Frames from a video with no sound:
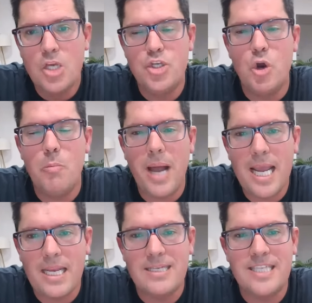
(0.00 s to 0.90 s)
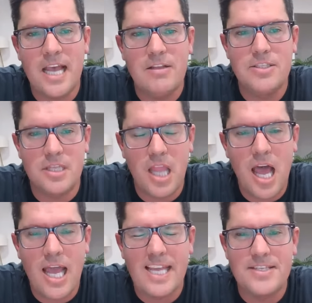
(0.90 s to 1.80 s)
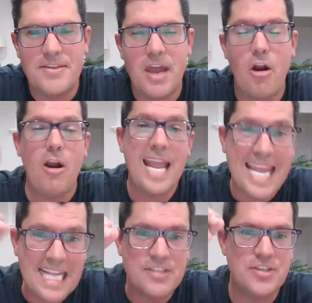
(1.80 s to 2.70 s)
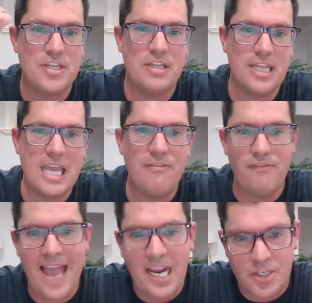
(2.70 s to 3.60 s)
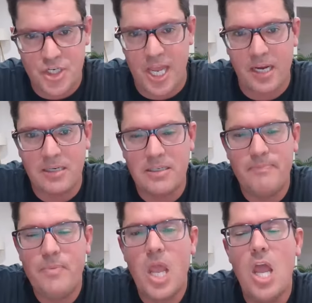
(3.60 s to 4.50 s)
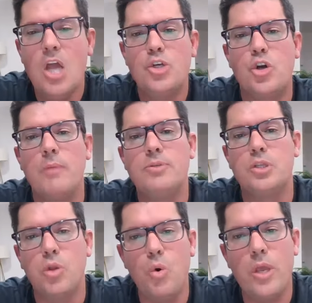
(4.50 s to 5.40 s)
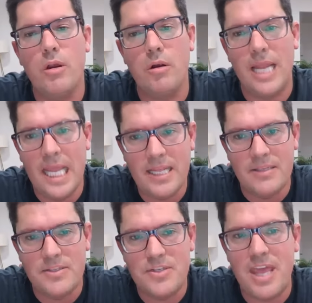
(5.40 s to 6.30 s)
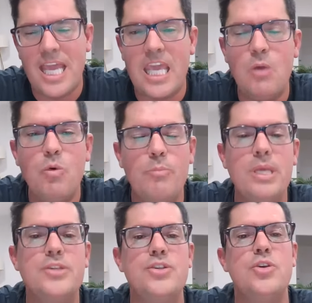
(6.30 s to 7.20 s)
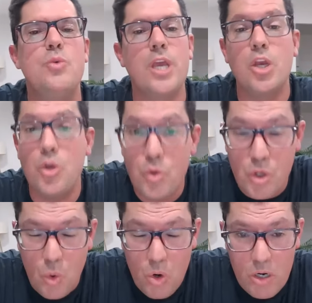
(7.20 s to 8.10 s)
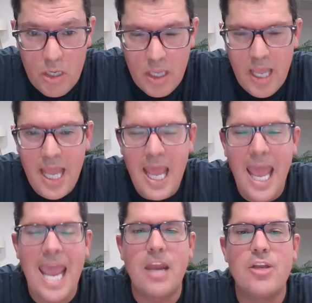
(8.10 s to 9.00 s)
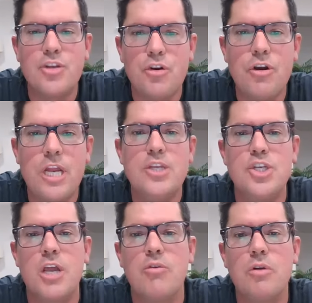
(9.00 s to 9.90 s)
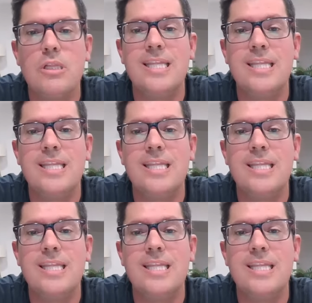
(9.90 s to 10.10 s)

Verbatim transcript: Joe Biden tells lies that are instantly fact-checked. Trump's lawyer hints that he will be suing New York, and Attorney General